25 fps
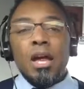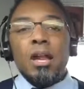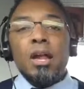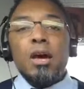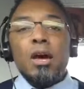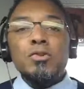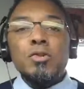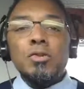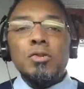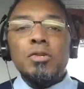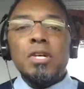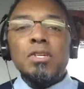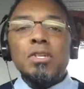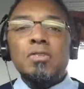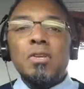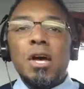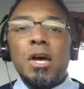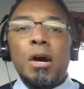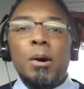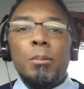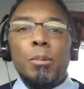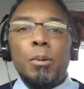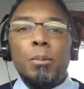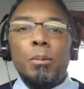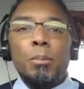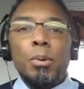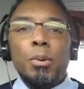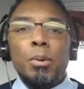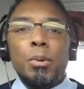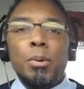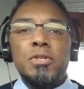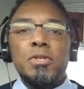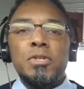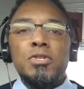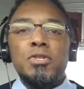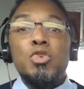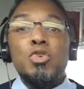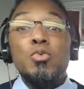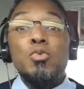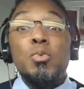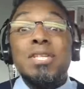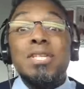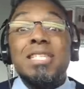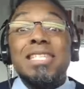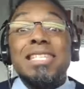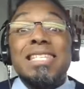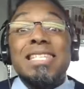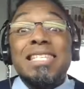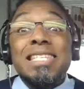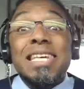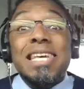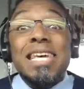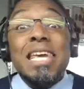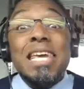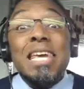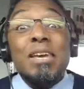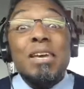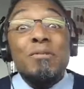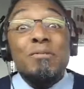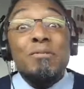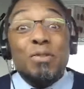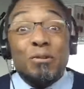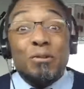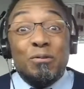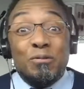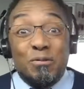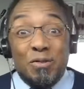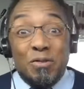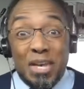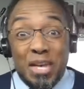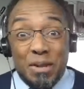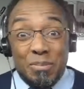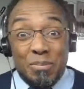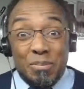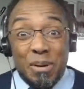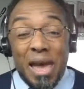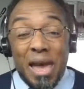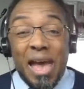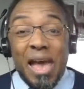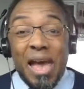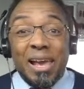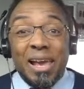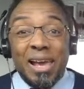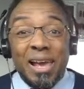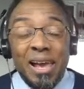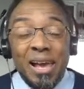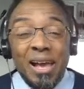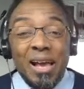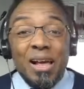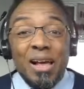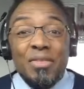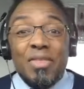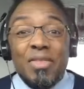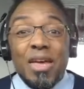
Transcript: It also takes a humble person to receive the feedback